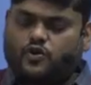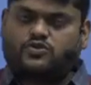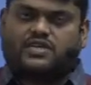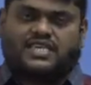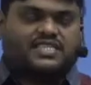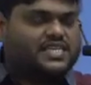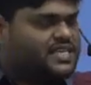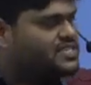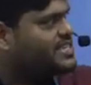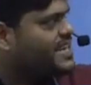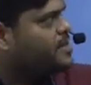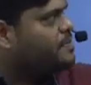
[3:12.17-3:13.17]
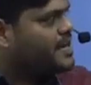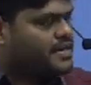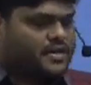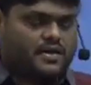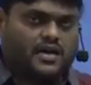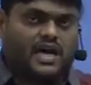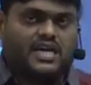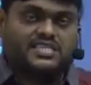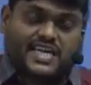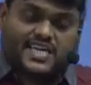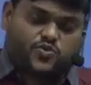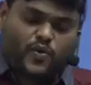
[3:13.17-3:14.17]
in this statement.
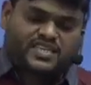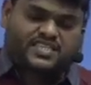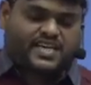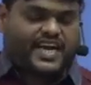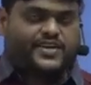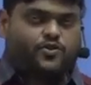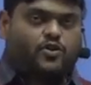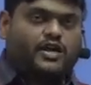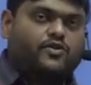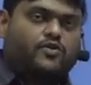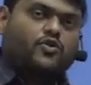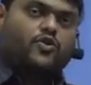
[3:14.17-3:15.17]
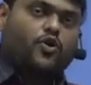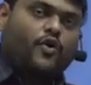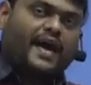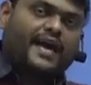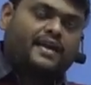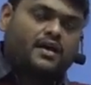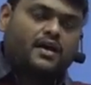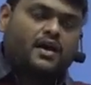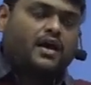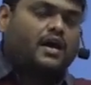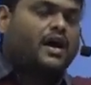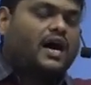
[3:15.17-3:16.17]
That's why yesterday I told you, go and
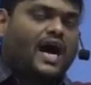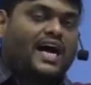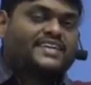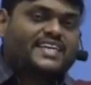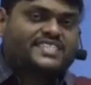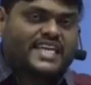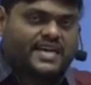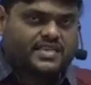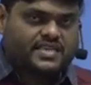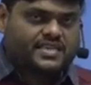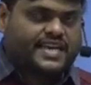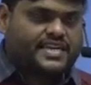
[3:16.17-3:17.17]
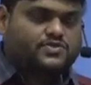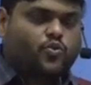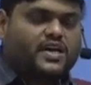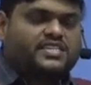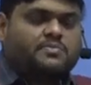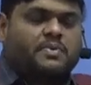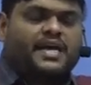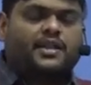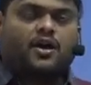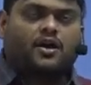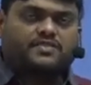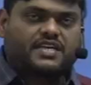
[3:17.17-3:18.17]
understand the sentence. What is the meaning
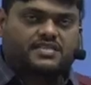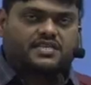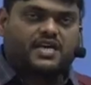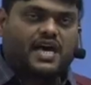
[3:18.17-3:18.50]
of this?